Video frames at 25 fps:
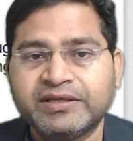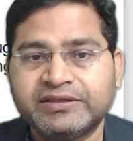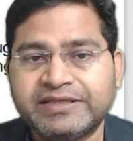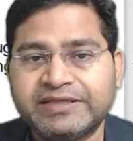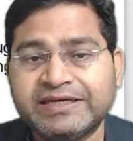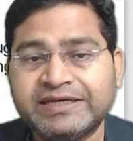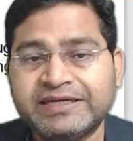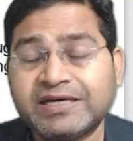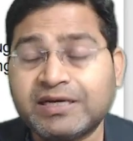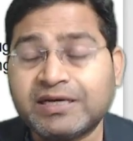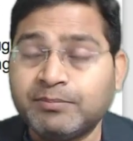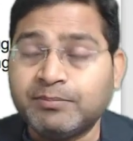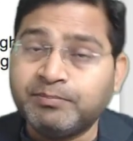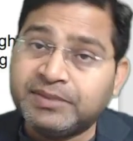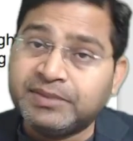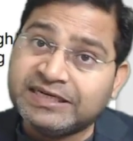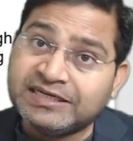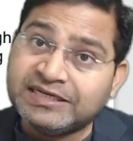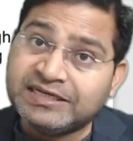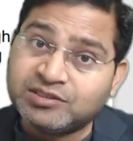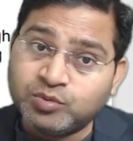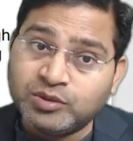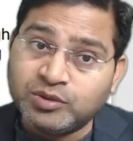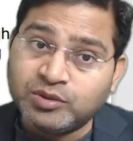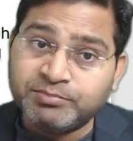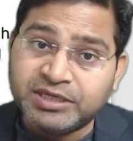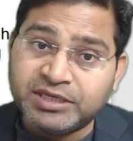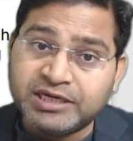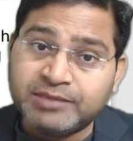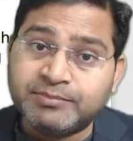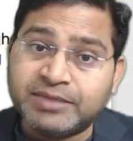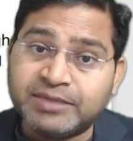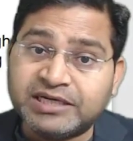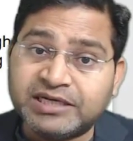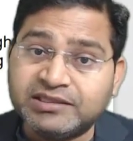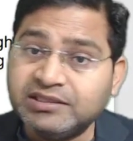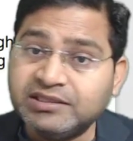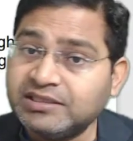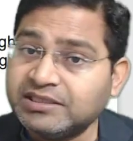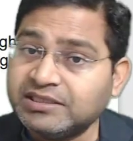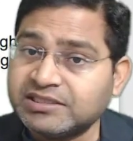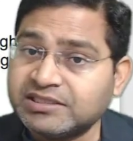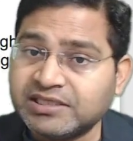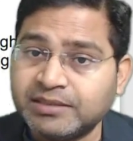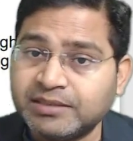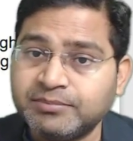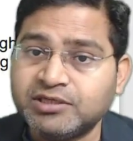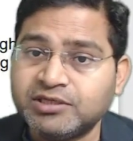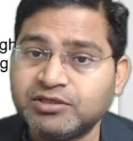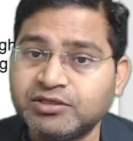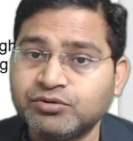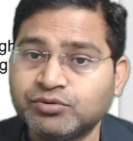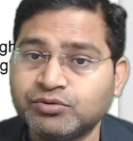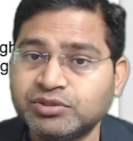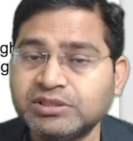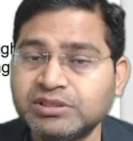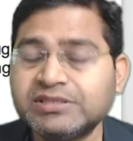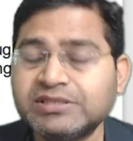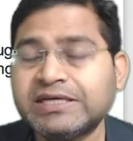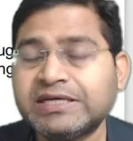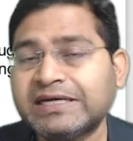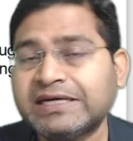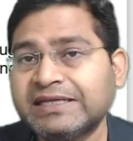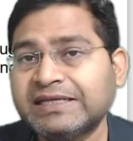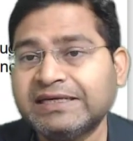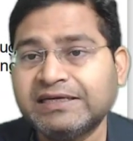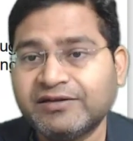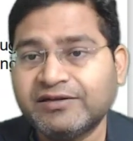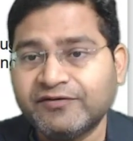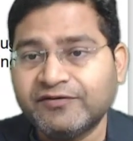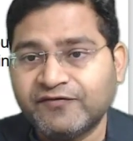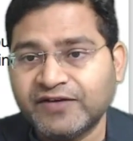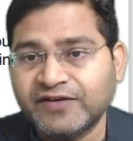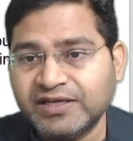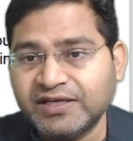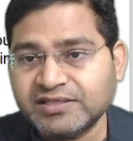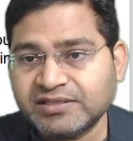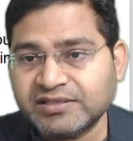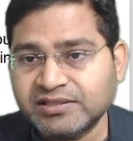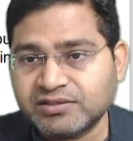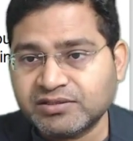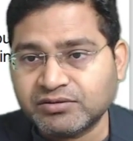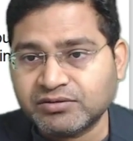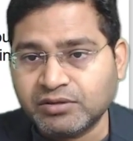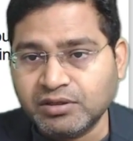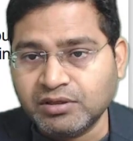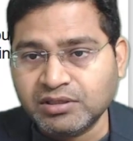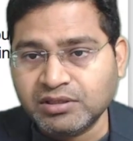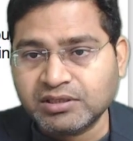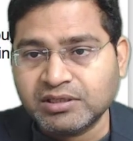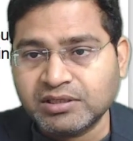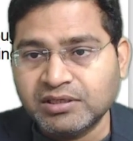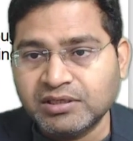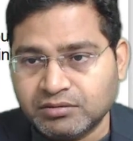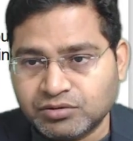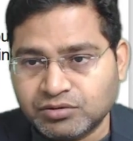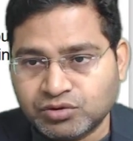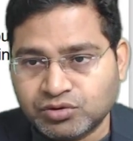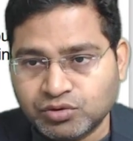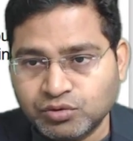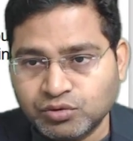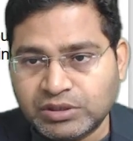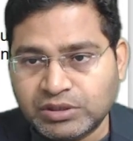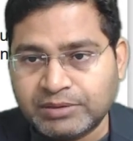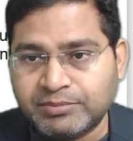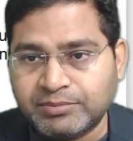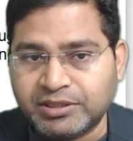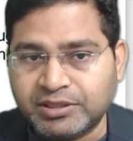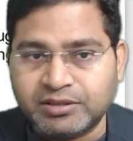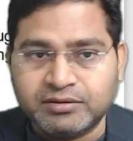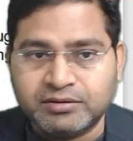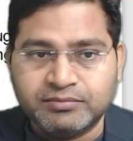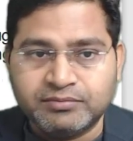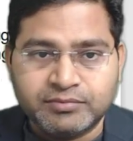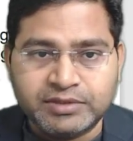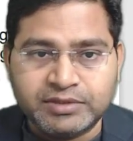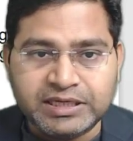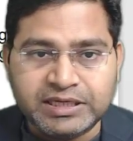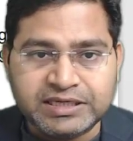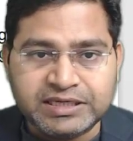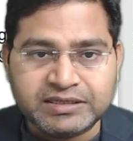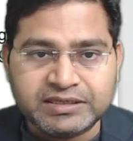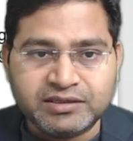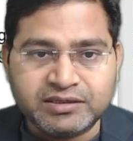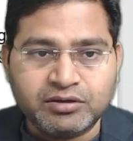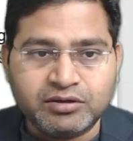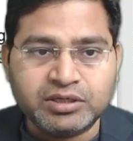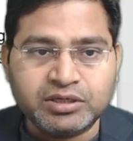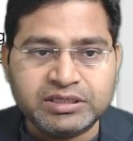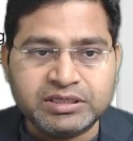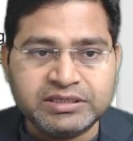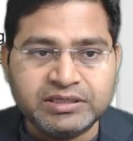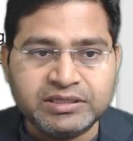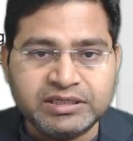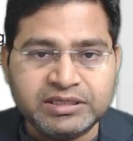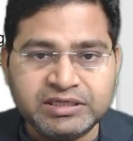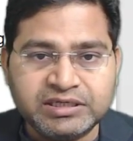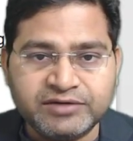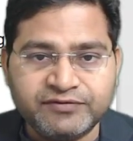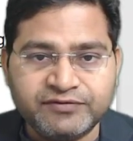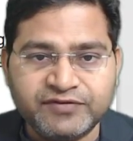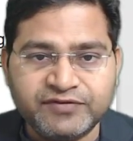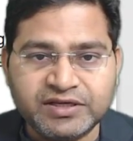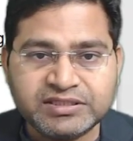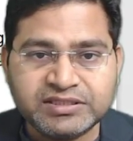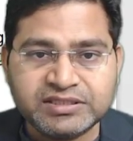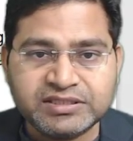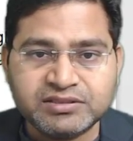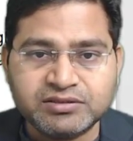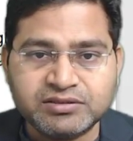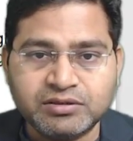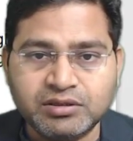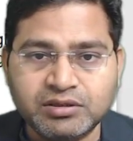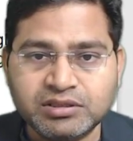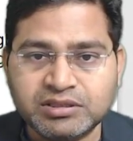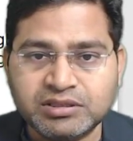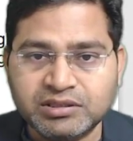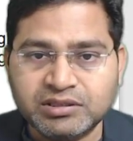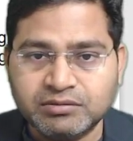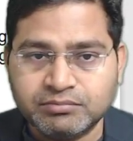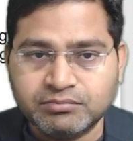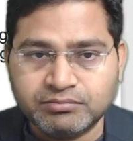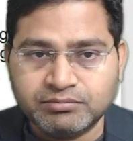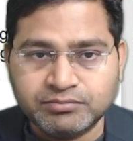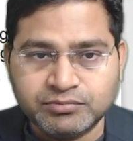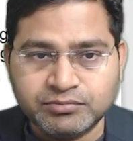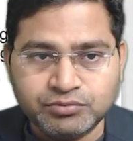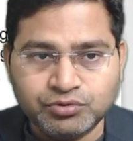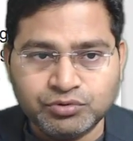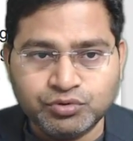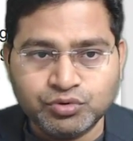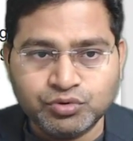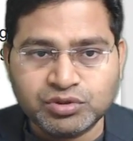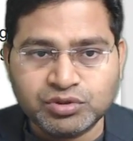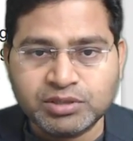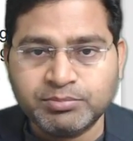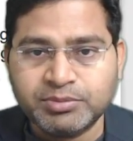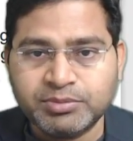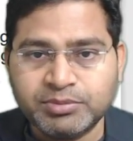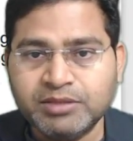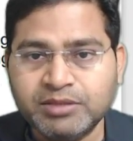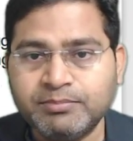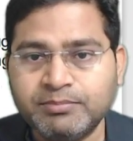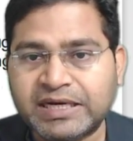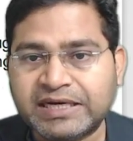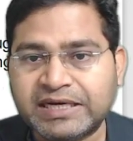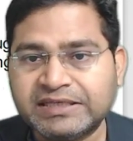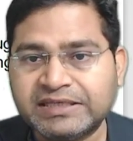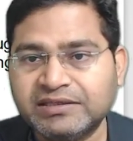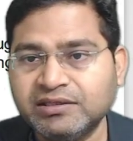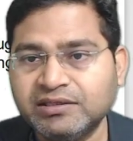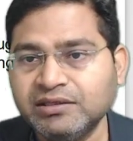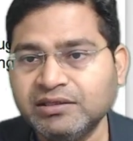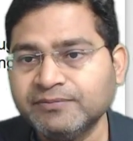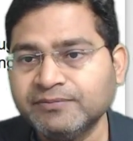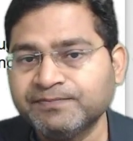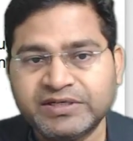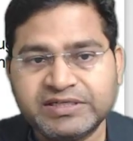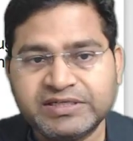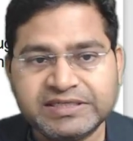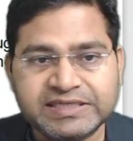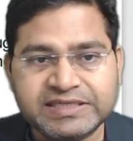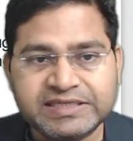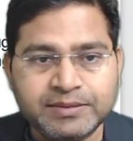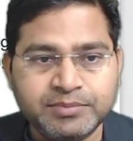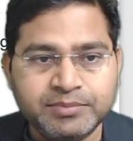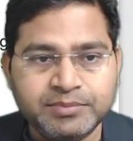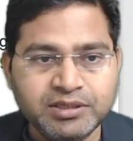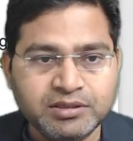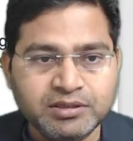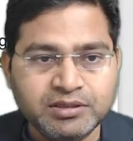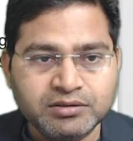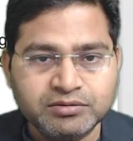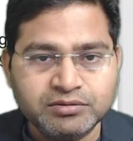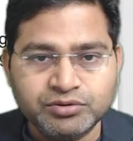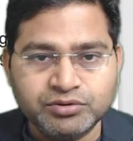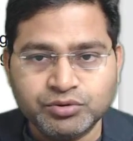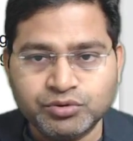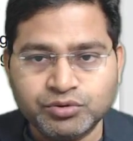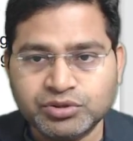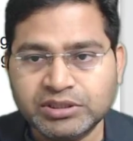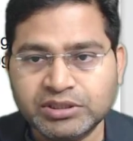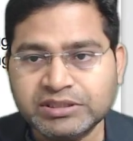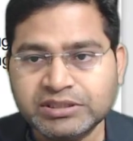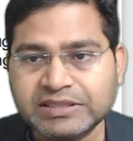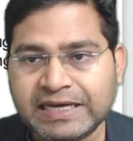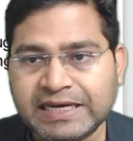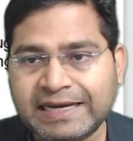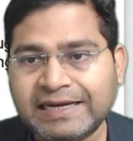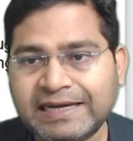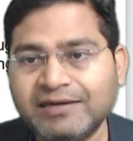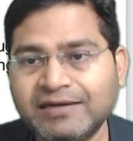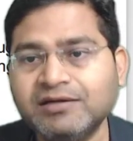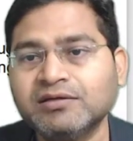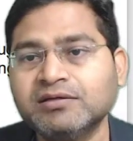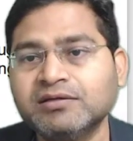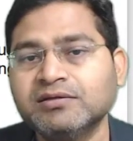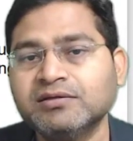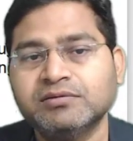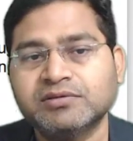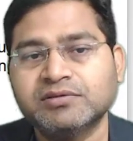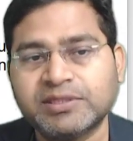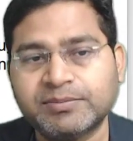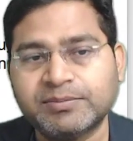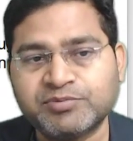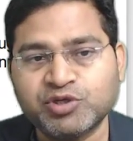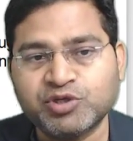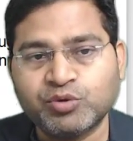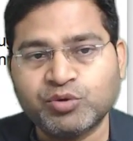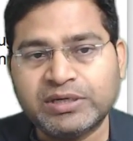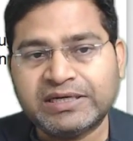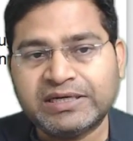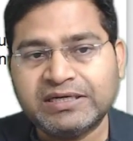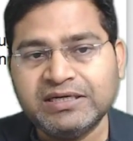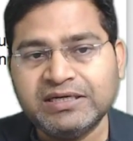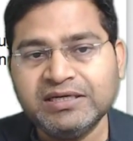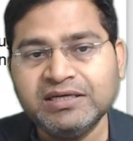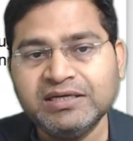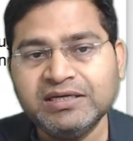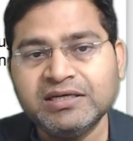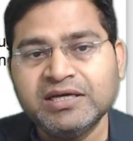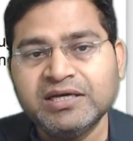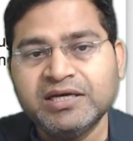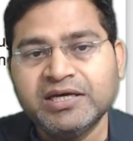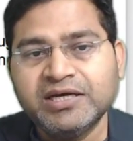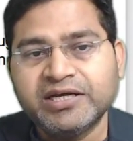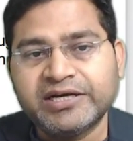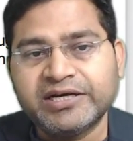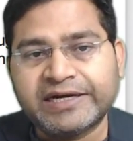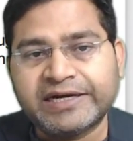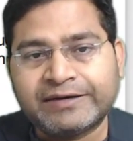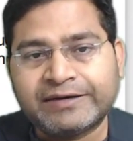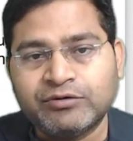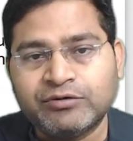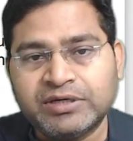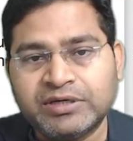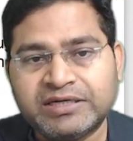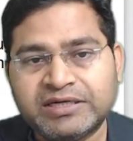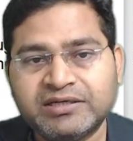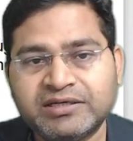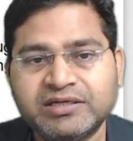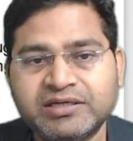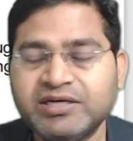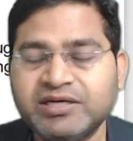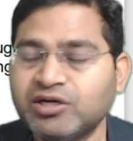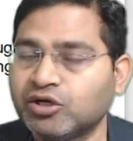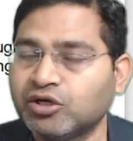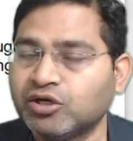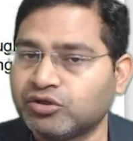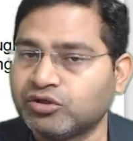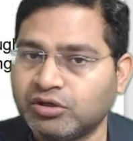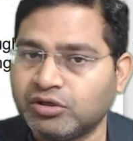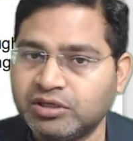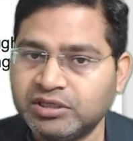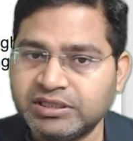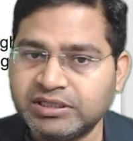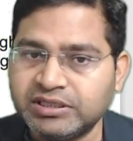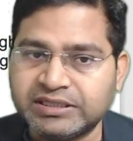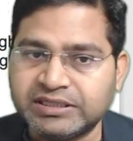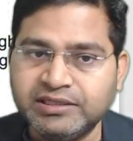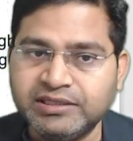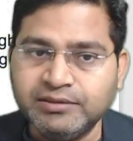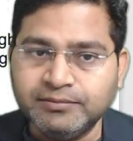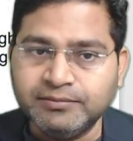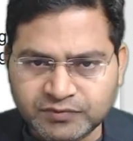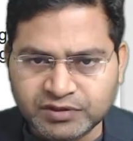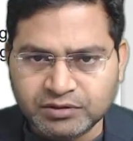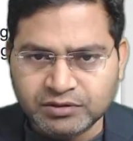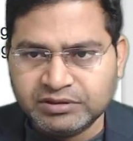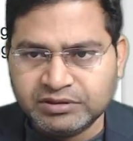then complaints were made by the disabled users that the interface is not suitable, right? Or interface is not usable by the disabled users, and subsequently regulatory authority